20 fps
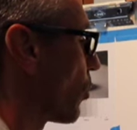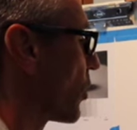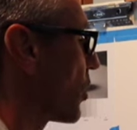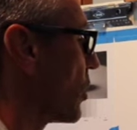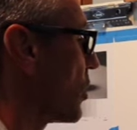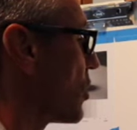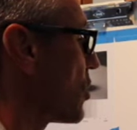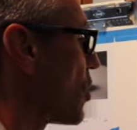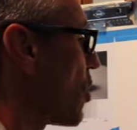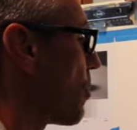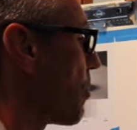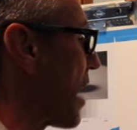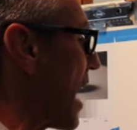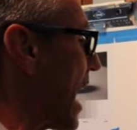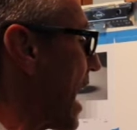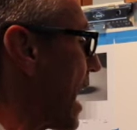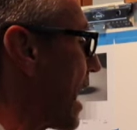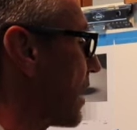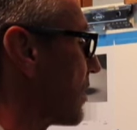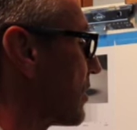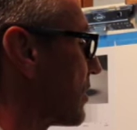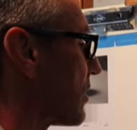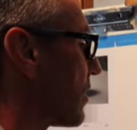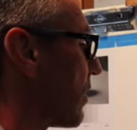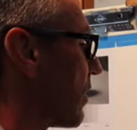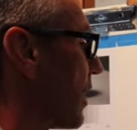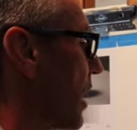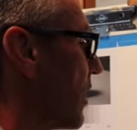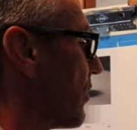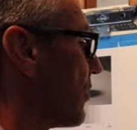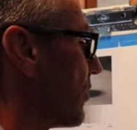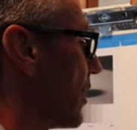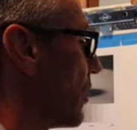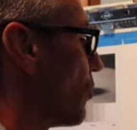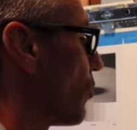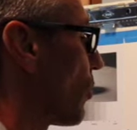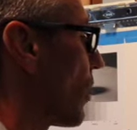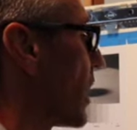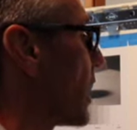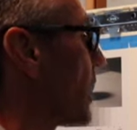We're going to go past the left
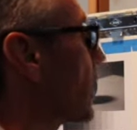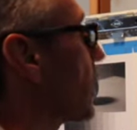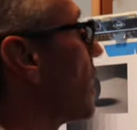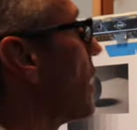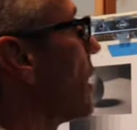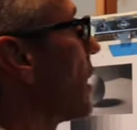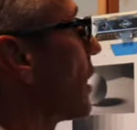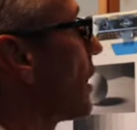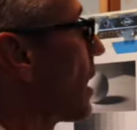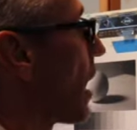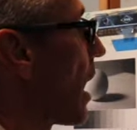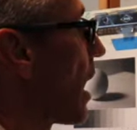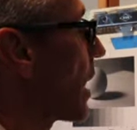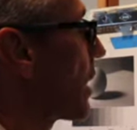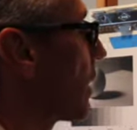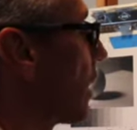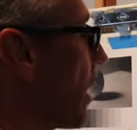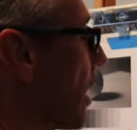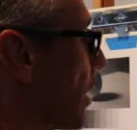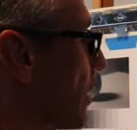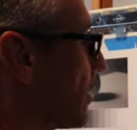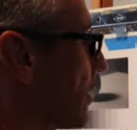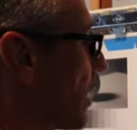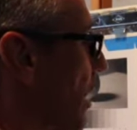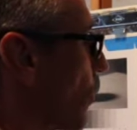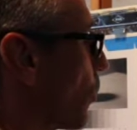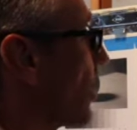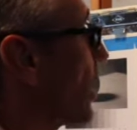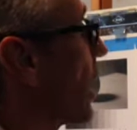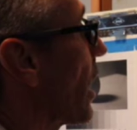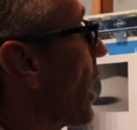and right guidelines that we